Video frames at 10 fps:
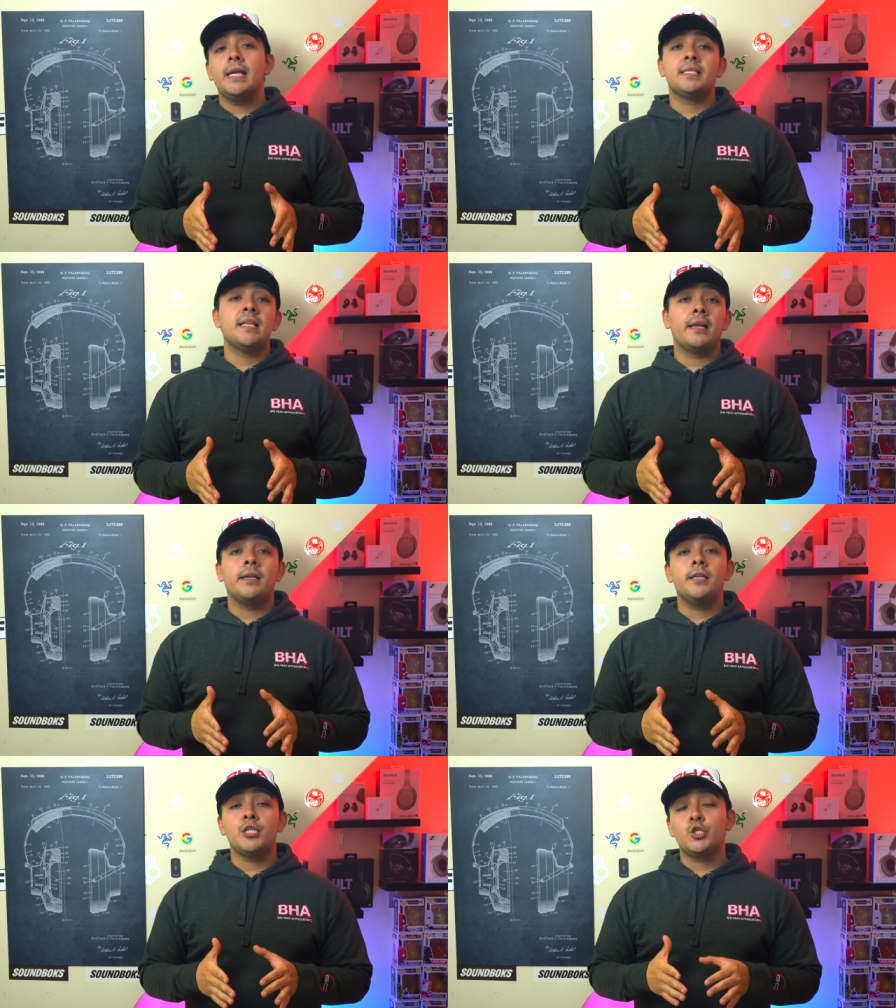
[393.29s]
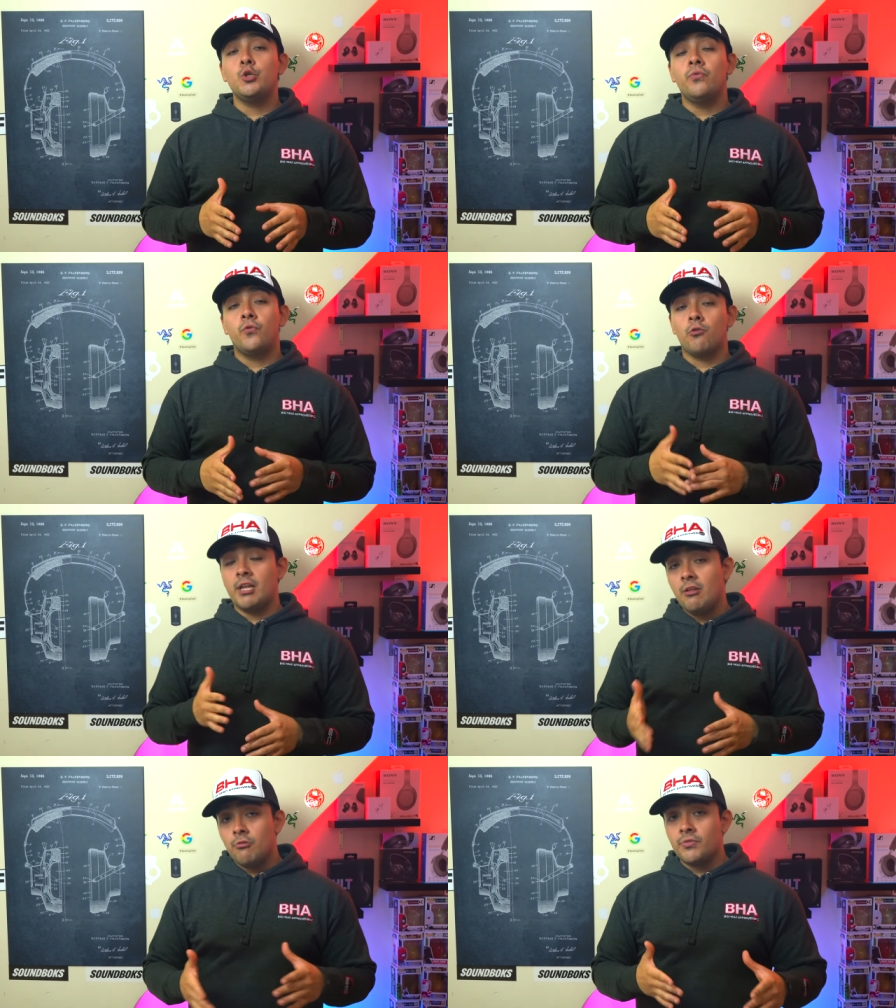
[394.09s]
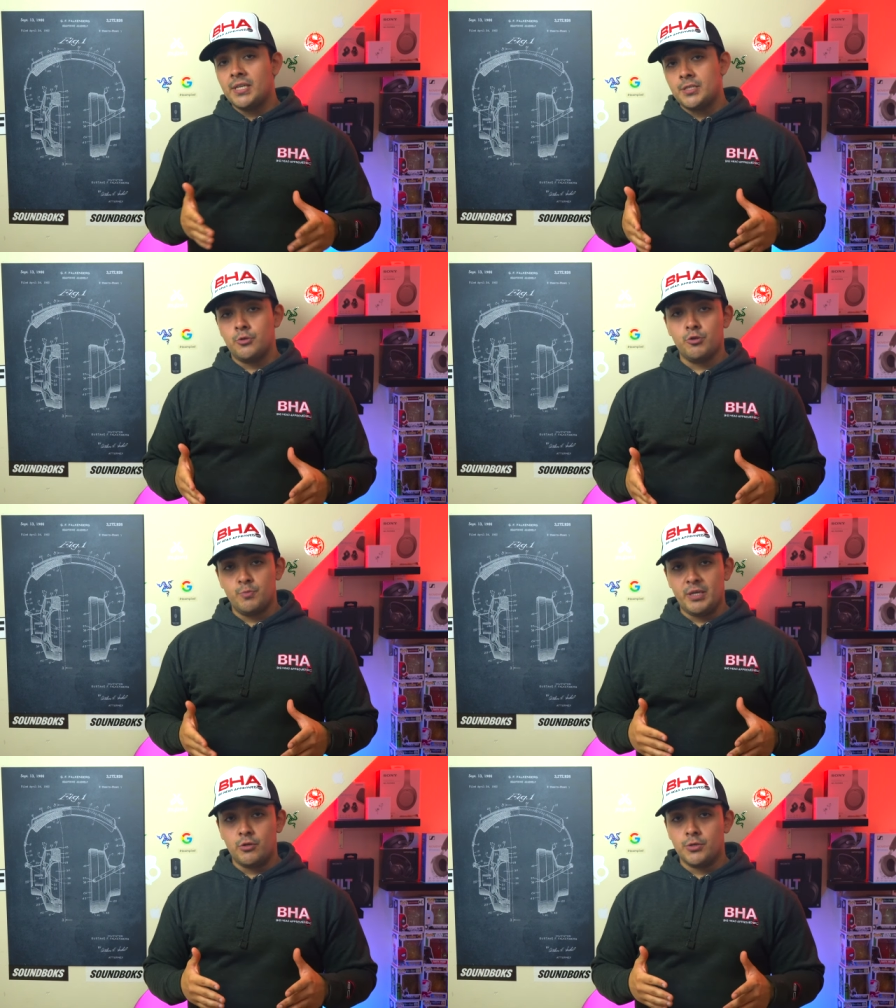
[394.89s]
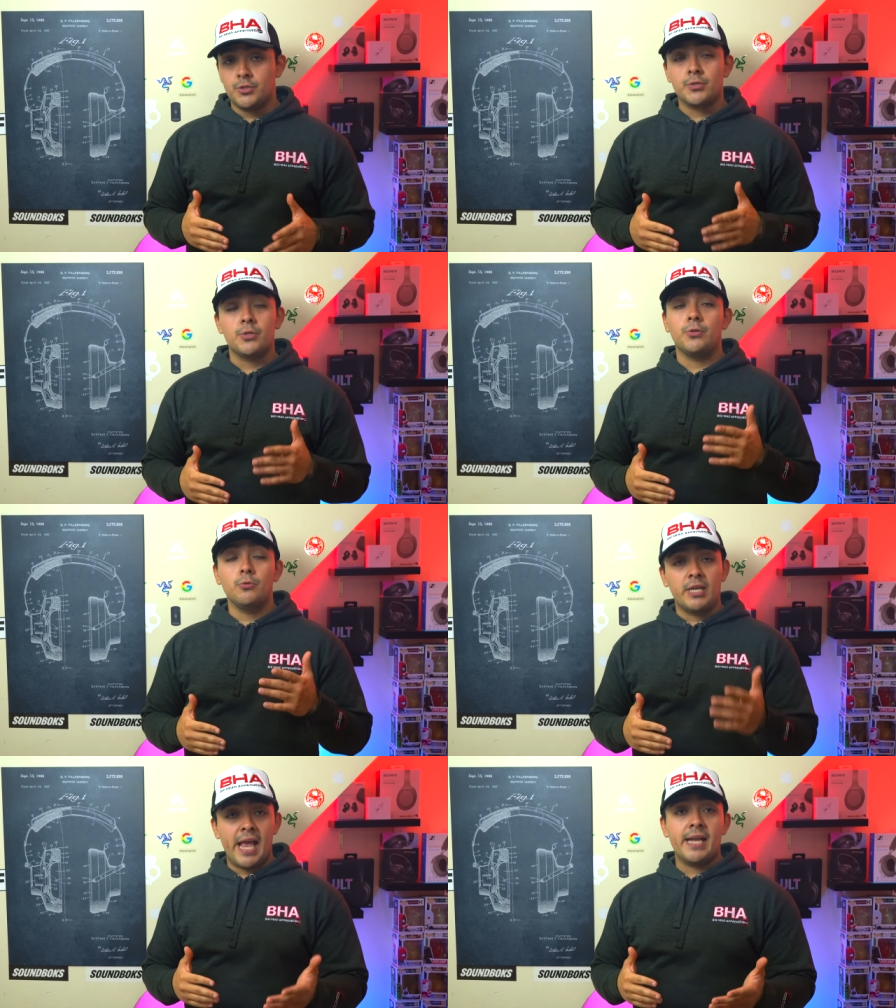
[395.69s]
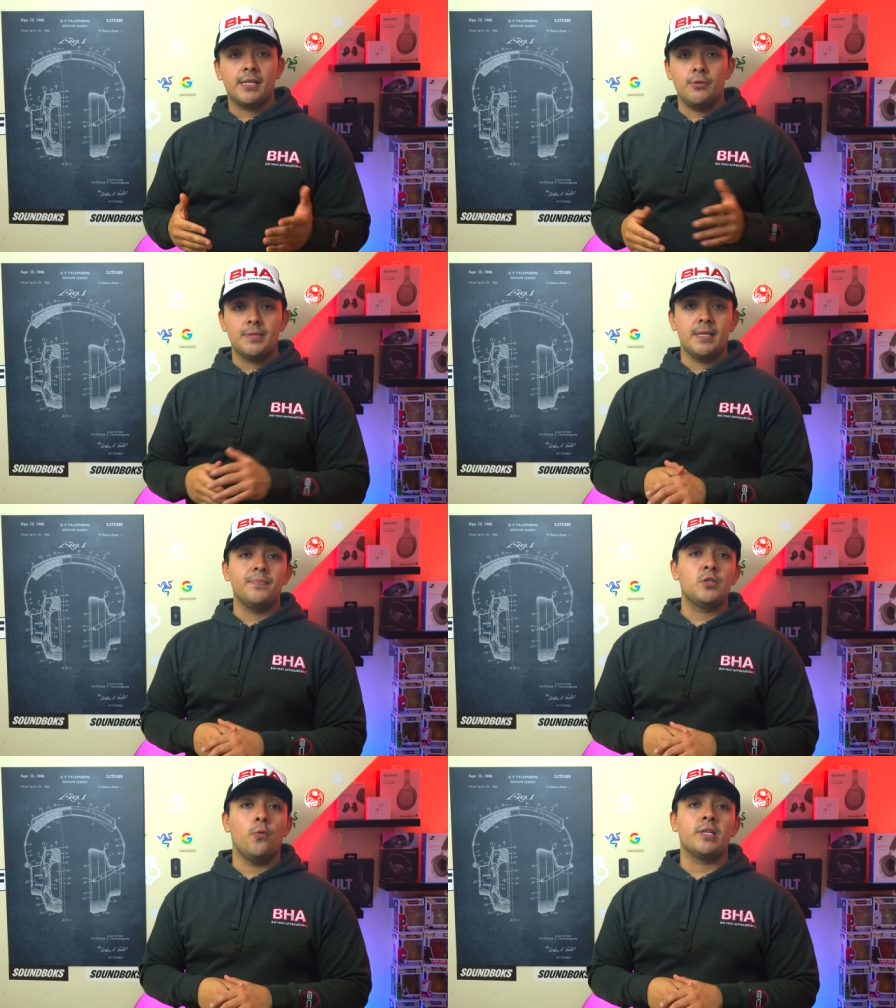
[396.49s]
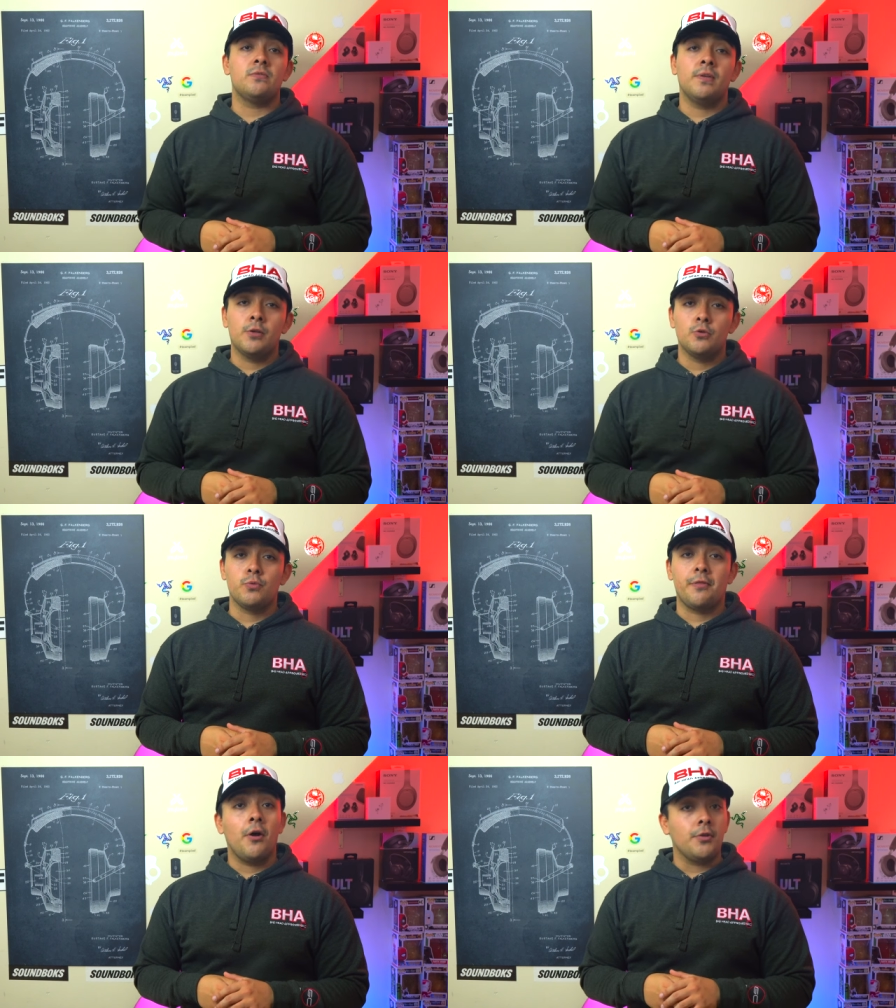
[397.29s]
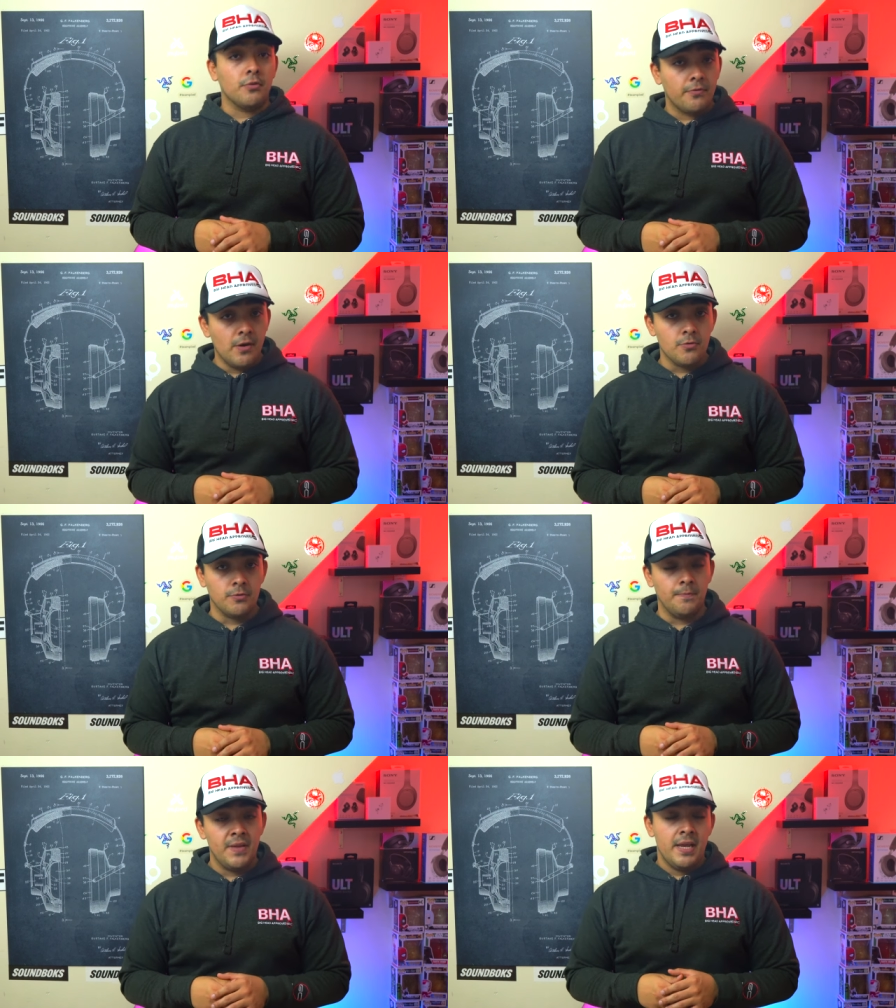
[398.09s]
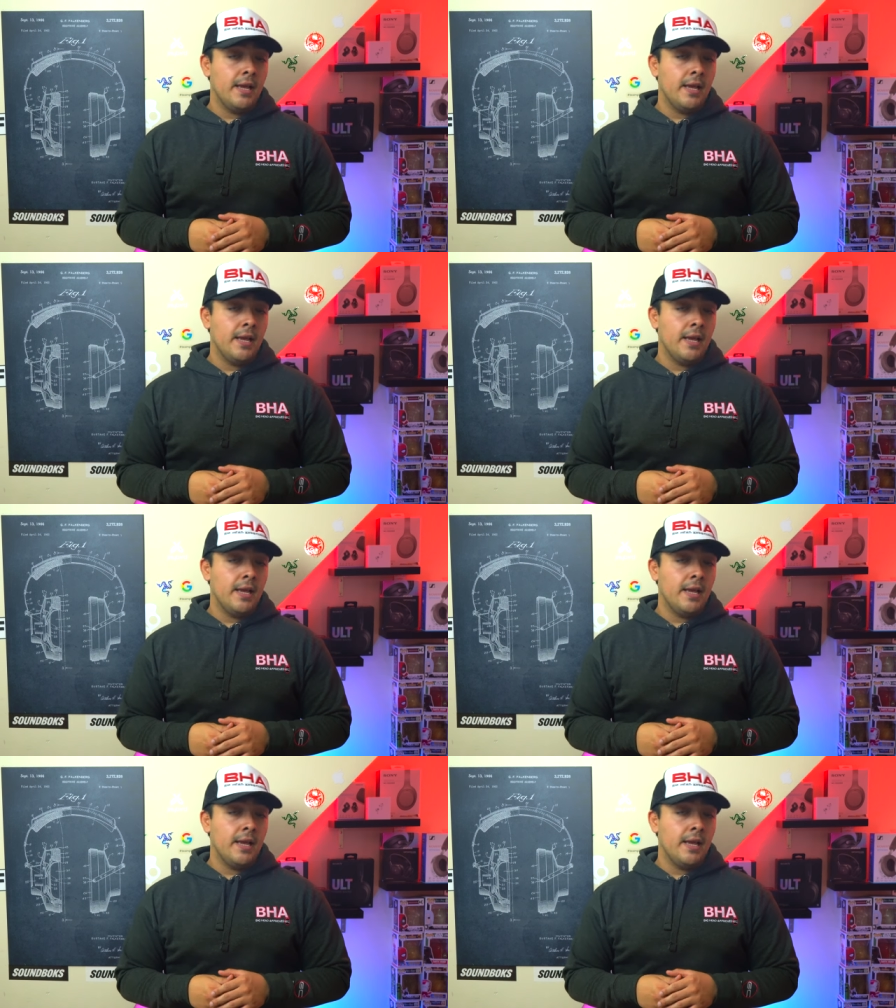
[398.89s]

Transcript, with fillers: is not an issue for either of these two speakers, so you can use them to watch videos with on your phone.